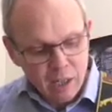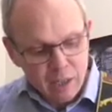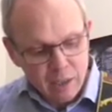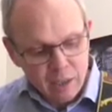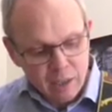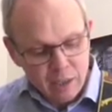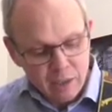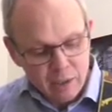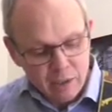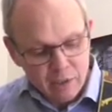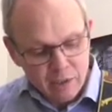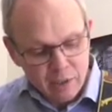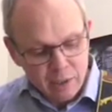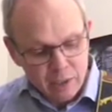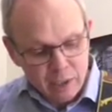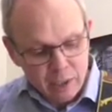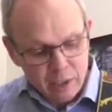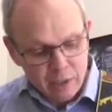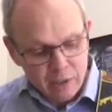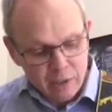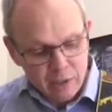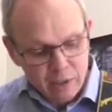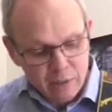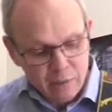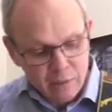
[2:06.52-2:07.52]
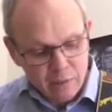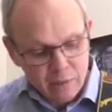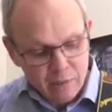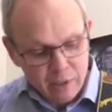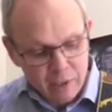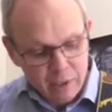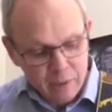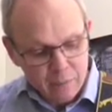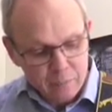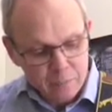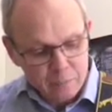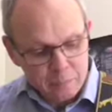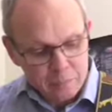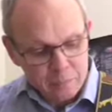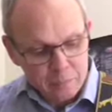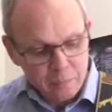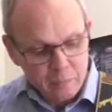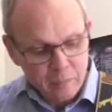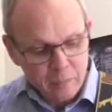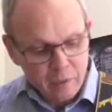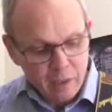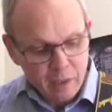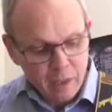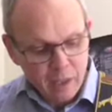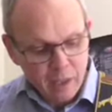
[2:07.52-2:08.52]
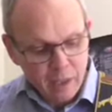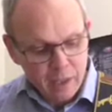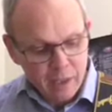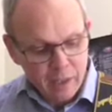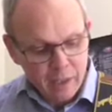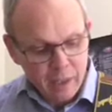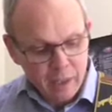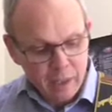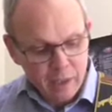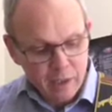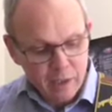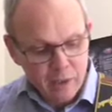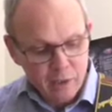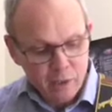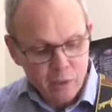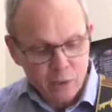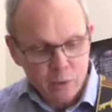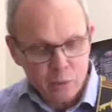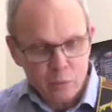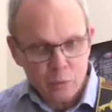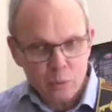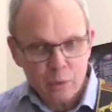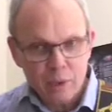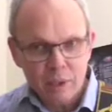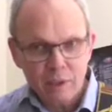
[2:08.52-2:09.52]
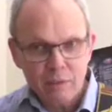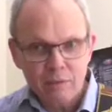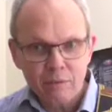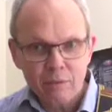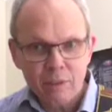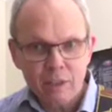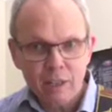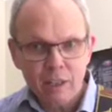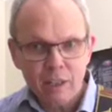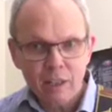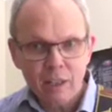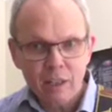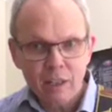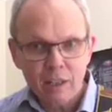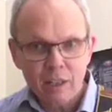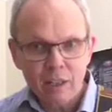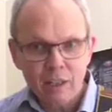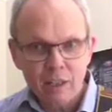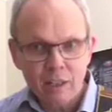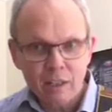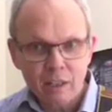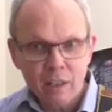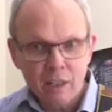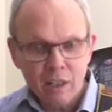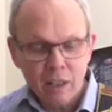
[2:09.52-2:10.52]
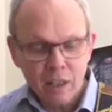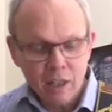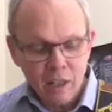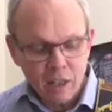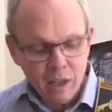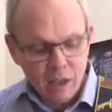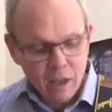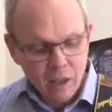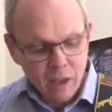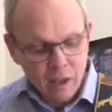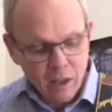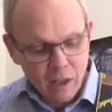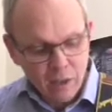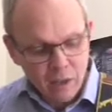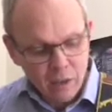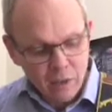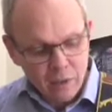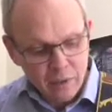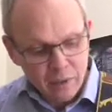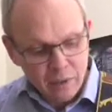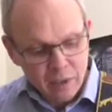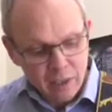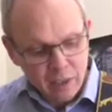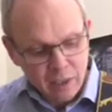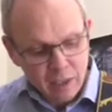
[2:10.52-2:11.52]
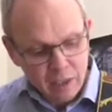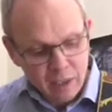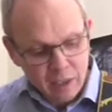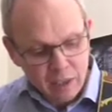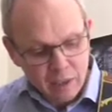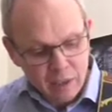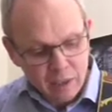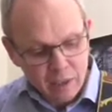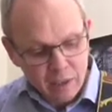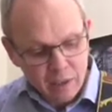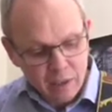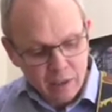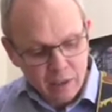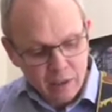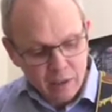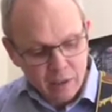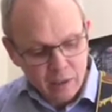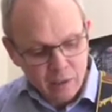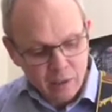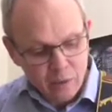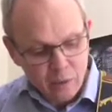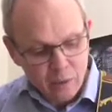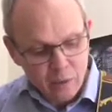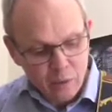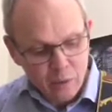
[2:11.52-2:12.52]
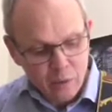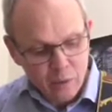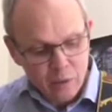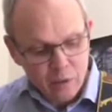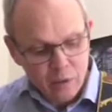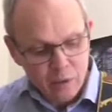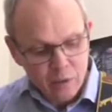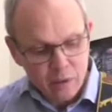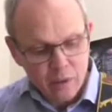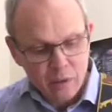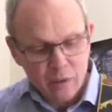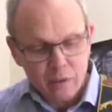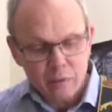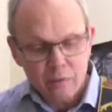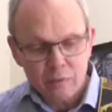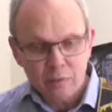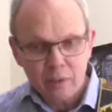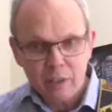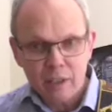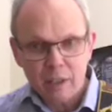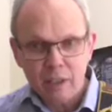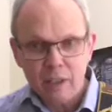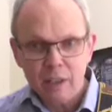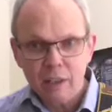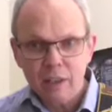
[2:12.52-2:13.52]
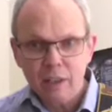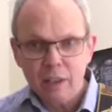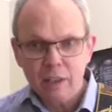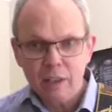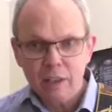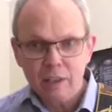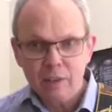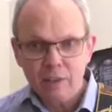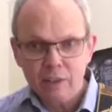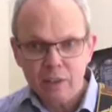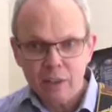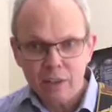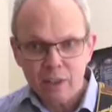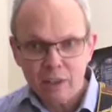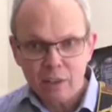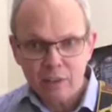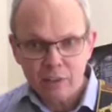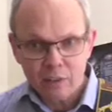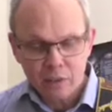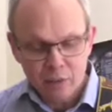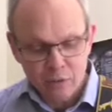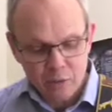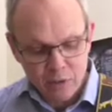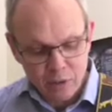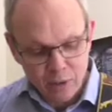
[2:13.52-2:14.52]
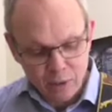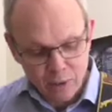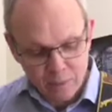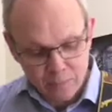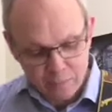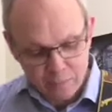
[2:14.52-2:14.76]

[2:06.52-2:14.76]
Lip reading: in the 2nd fret, and then your ring finger on the 3rd fret in the 2nd string.